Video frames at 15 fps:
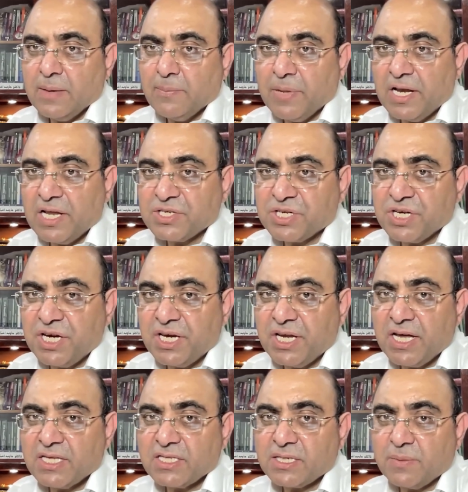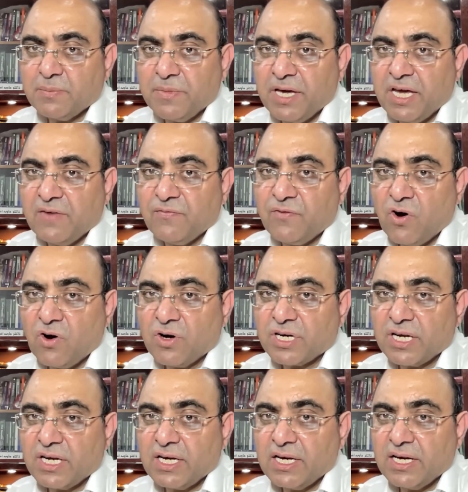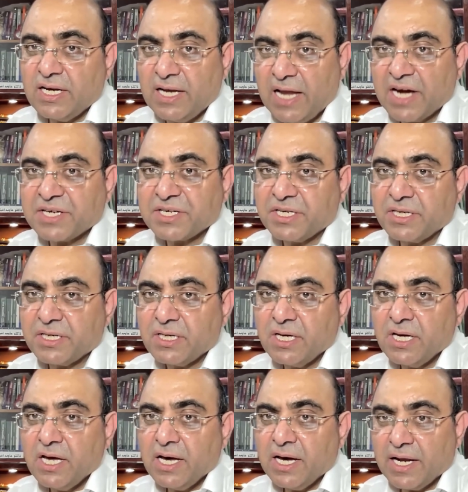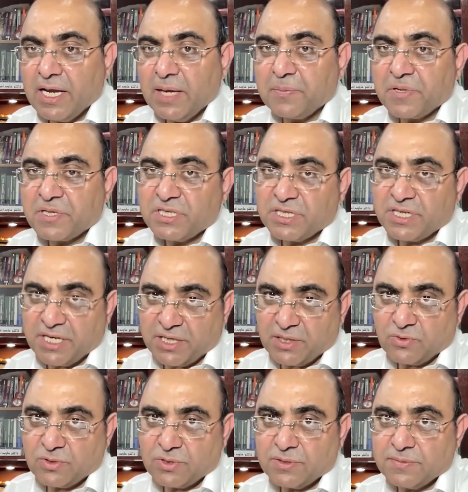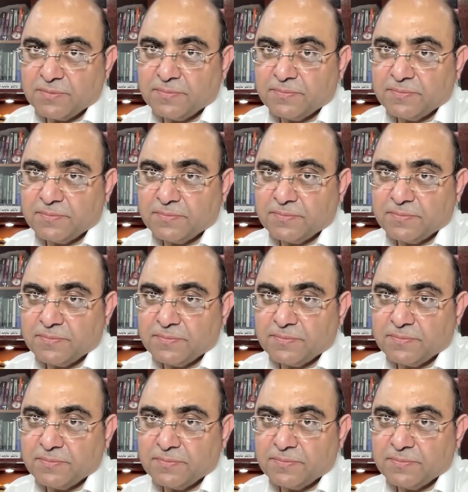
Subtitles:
Palestinians may want elected representatives.